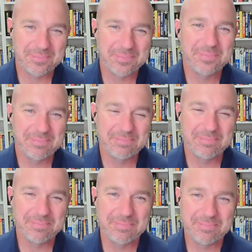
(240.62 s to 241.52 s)

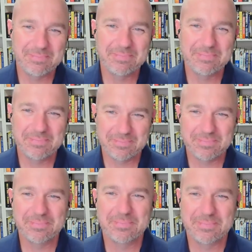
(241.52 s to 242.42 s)

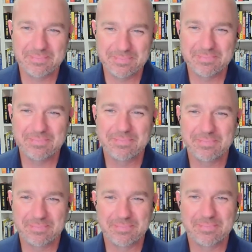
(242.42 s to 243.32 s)

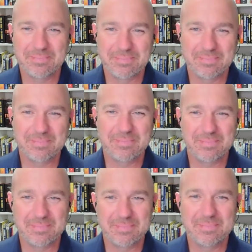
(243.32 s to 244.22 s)

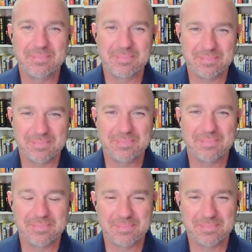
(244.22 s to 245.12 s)

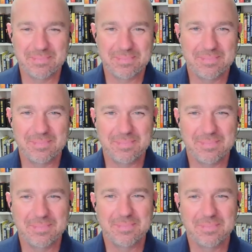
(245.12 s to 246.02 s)

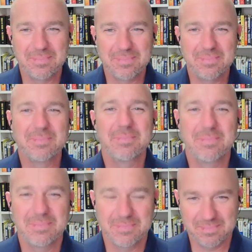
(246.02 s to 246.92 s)

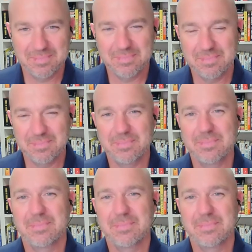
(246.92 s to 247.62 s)
The person shown says nothing.